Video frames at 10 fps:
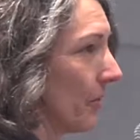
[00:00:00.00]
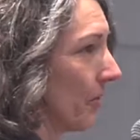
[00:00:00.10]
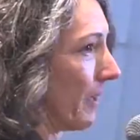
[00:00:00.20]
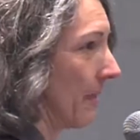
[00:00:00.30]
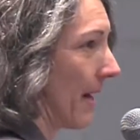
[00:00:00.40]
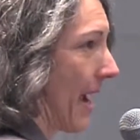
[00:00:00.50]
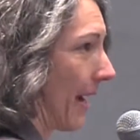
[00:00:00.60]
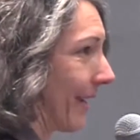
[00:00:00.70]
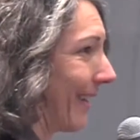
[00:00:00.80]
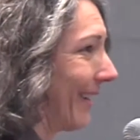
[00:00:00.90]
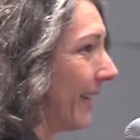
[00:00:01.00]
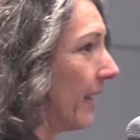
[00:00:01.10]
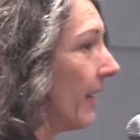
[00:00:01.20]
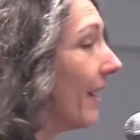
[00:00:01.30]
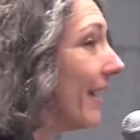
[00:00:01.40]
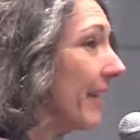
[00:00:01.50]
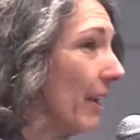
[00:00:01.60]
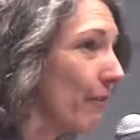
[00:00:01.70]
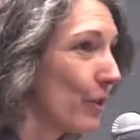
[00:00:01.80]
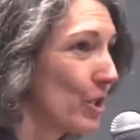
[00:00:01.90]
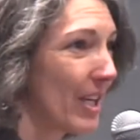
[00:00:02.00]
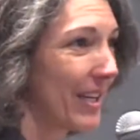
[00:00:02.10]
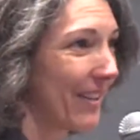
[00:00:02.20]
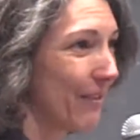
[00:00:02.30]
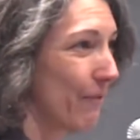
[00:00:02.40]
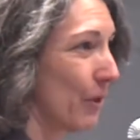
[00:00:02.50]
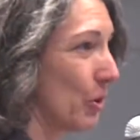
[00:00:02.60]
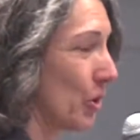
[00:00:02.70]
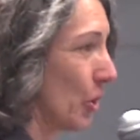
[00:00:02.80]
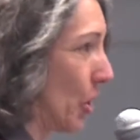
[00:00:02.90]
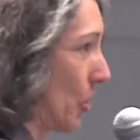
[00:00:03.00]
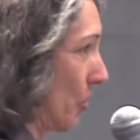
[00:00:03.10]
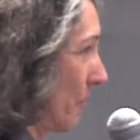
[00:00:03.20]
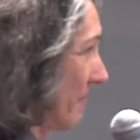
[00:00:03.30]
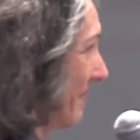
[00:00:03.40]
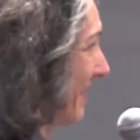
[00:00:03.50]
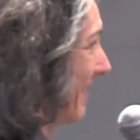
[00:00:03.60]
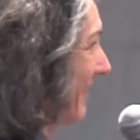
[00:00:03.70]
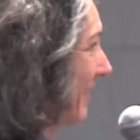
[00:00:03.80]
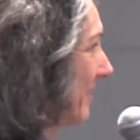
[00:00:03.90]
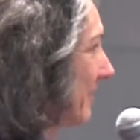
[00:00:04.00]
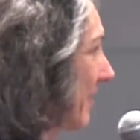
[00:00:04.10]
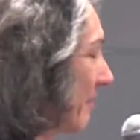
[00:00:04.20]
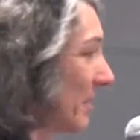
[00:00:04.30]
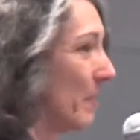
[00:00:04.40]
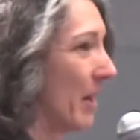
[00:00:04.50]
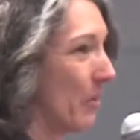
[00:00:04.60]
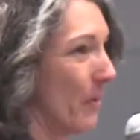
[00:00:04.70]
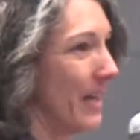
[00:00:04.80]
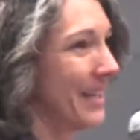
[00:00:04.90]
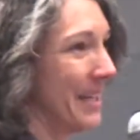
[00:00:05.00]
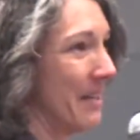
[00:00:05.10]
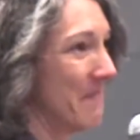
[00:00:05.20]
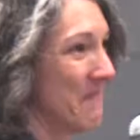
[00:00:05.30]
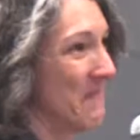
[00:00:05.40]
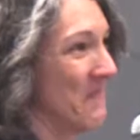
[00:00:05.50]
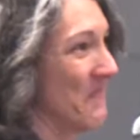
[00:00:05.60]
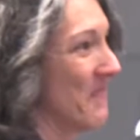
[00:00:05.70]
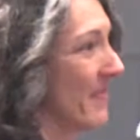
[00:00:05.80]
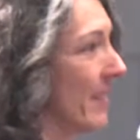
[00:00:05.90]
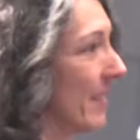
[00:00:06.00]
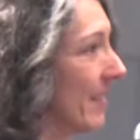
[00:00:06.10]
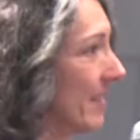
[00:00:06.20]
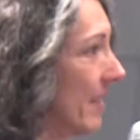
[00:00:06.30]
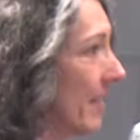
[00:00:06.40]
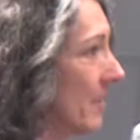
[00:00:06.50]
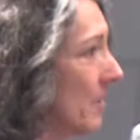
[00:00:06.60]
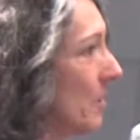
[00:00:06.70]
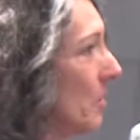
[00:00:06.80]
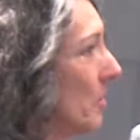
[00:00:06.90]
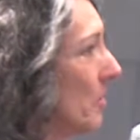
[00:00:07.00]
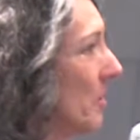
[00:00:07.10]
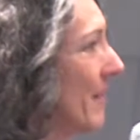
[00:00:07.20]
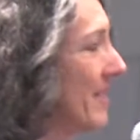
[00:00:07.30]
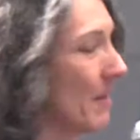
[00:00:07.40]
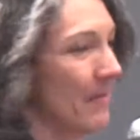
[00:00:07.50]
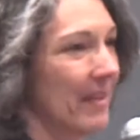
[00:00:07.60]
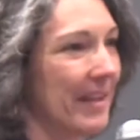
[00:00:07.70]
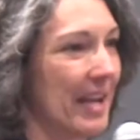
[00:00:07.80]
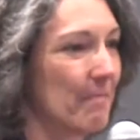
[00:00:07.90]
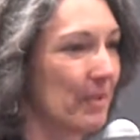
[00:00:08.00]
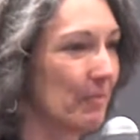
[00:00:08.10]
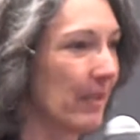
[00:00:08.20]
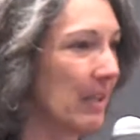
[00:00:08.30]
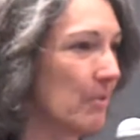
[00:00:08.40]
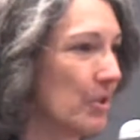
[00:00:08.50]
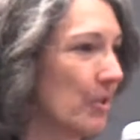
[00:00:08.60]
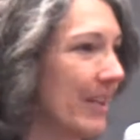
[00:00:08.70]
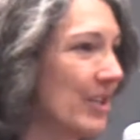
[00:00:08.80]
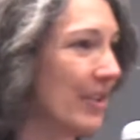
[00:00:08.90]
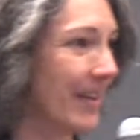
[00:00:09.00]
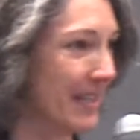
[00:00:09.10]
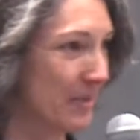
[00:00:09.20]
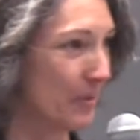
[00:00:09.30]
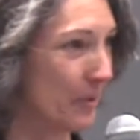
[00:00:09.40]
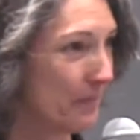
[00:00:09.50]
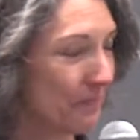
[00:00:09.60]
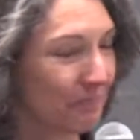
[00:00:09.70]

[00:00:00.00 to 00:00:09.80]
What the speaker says: into Iraq. Never take the first no. So now I'm going to back way up and talk to you about something that happened when I was your age in high school.